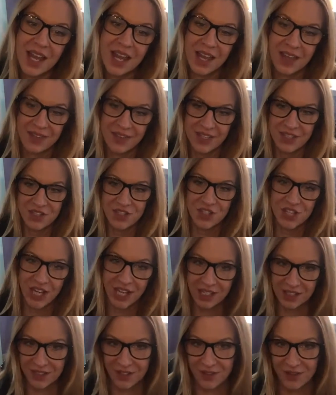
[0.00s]
and this
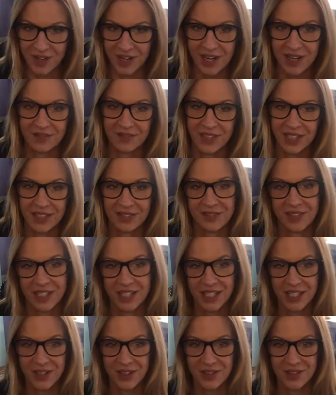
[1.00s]
channel where I have made
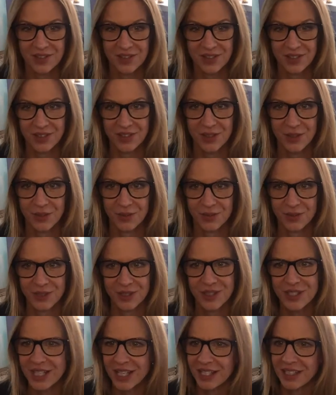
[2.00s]
videos
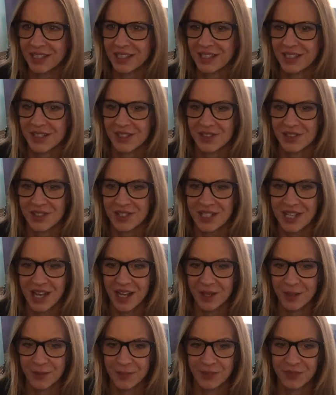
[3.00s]
over 10 years
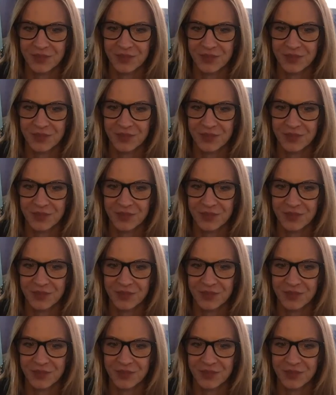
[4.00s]
now.